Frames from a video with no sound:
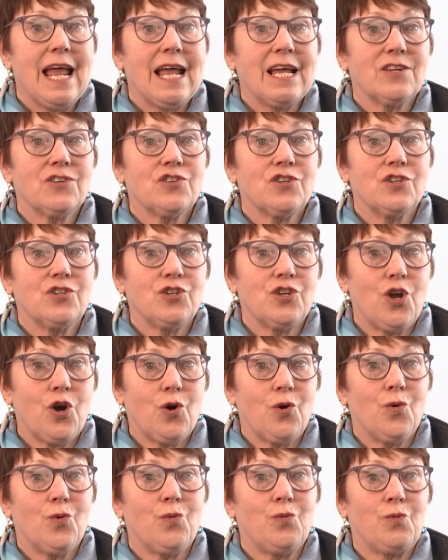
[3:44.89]
and to
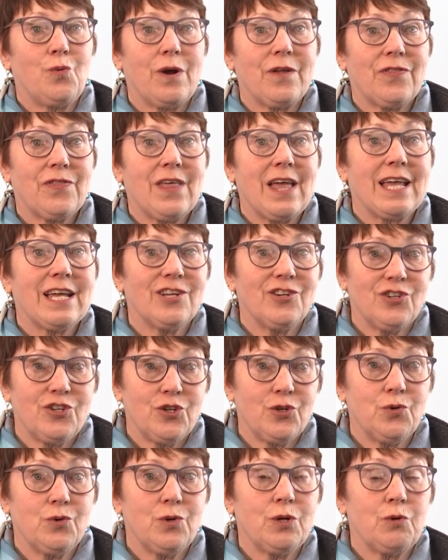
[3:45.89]
know what they could
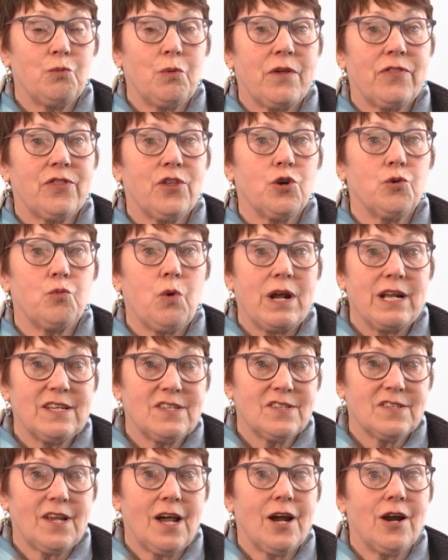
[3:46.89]
do and what their
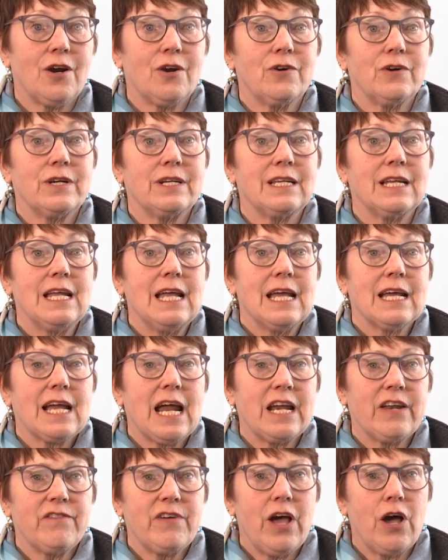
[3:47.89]
rights are and
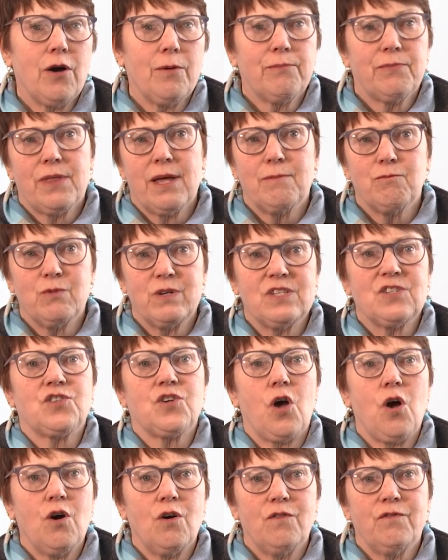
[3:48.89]
kind of help them
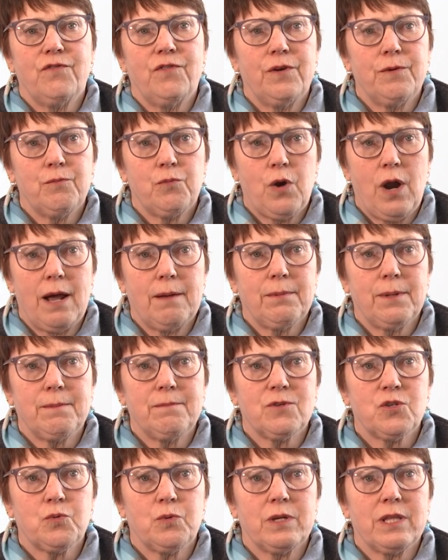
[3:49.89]
resolve
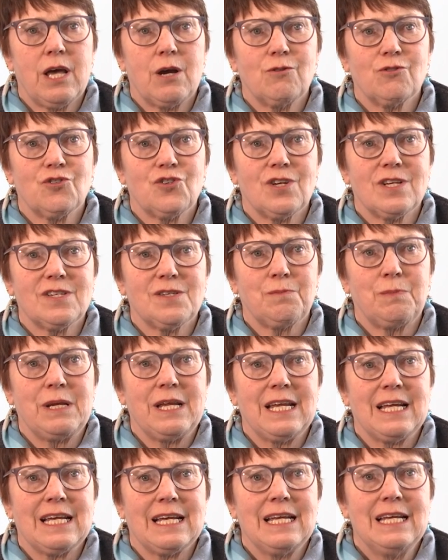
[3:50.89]
problems without just
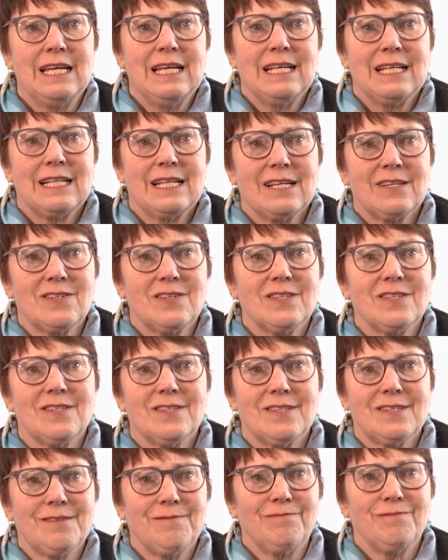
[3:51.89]
being, this
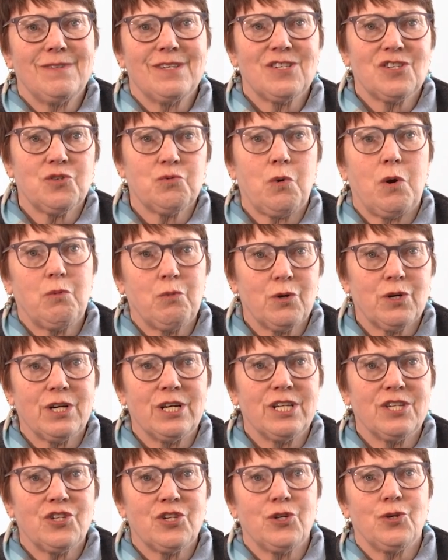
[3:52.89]
is what we're
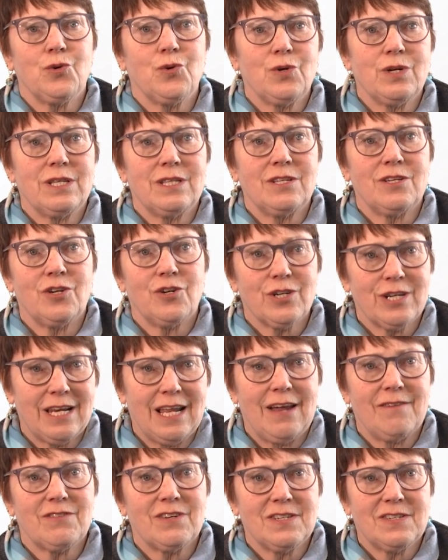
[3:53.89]
going to do and you're going
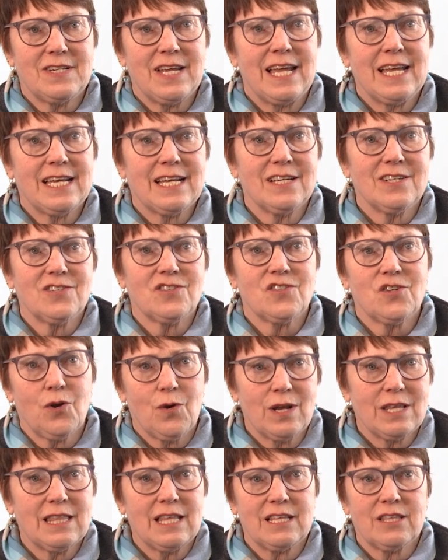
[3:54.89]
to have to take it.
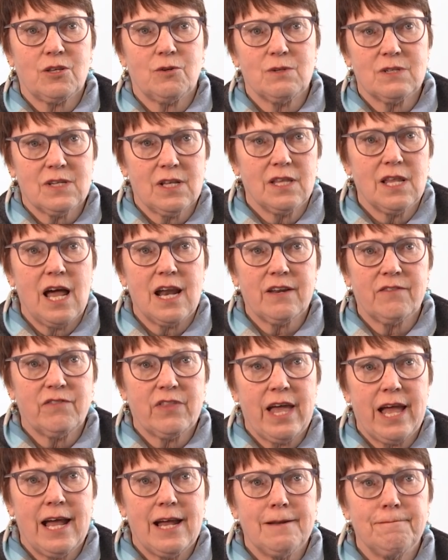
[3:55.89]
So I think there was a lot of
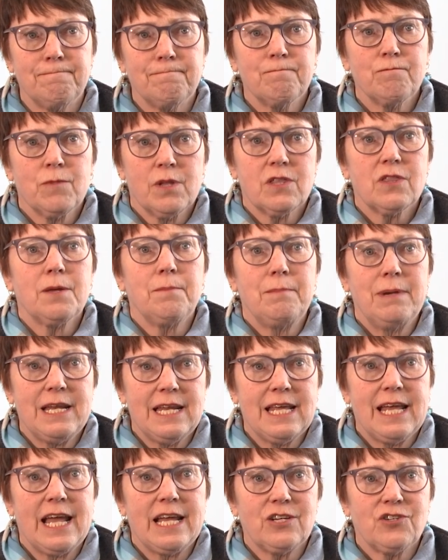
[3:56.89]
that, the
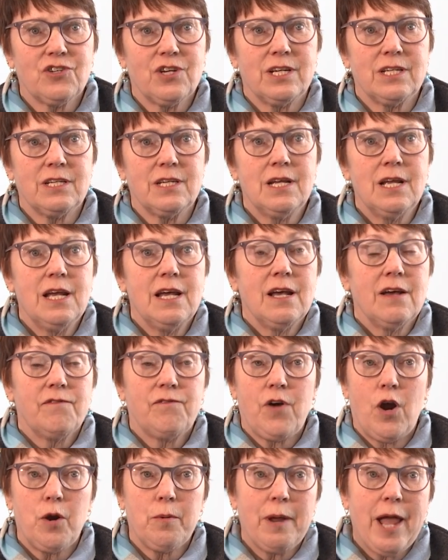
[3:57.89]
mediation.
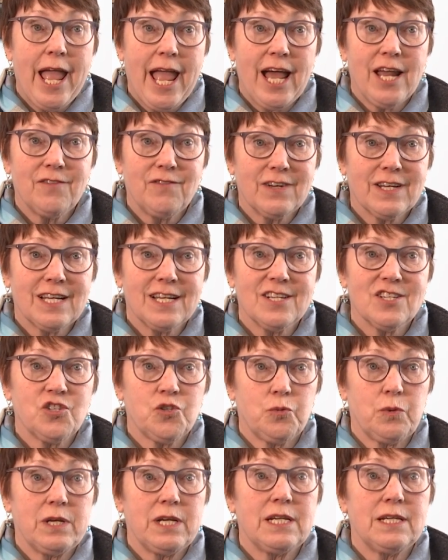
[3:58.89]
Farm
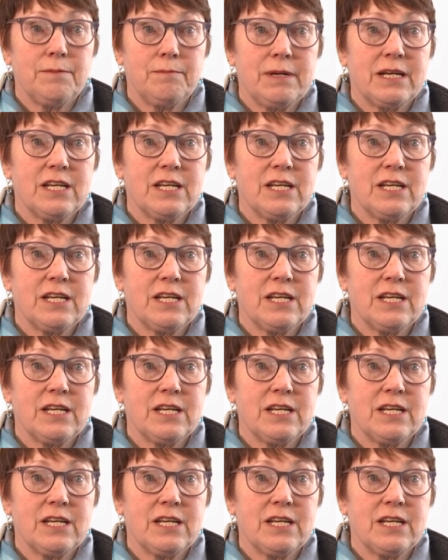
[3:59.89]
advocates. We in